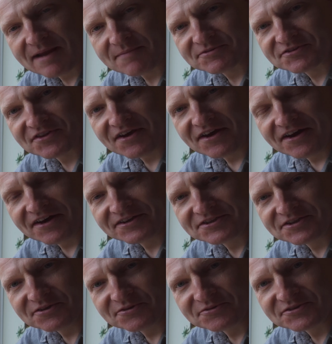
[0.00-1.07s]
apps that I
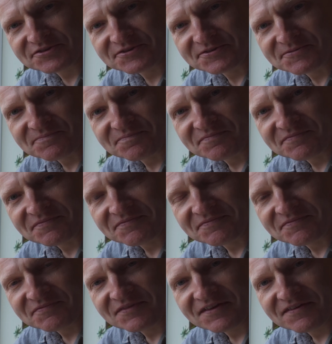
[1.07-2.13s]
use
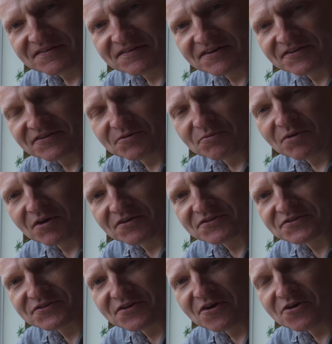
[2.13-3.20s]
and the
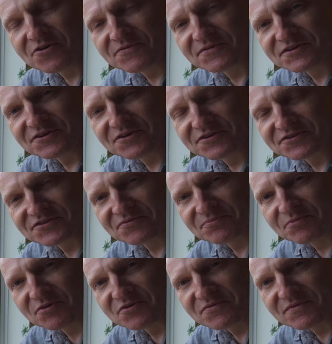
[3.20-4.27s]
ones that over years have
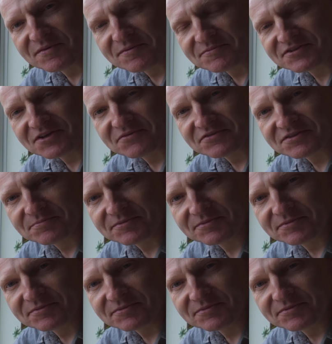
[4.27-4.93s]
proven themselves